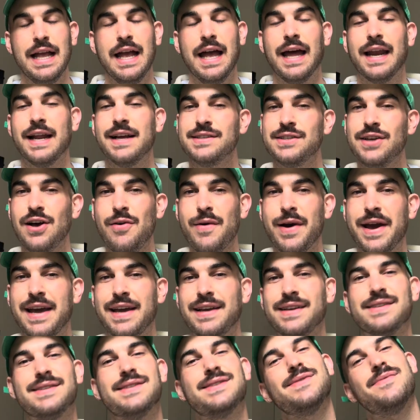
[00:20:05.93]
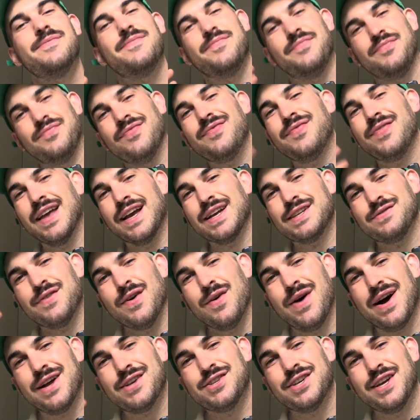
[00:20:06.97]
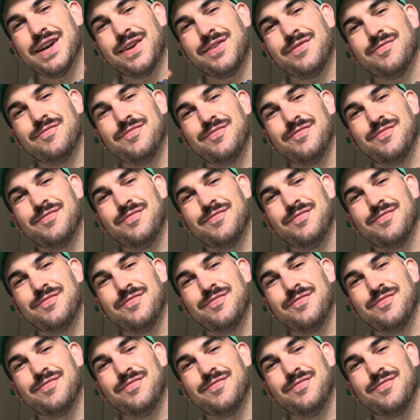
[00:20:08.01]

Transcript: And as always, thanks for watching.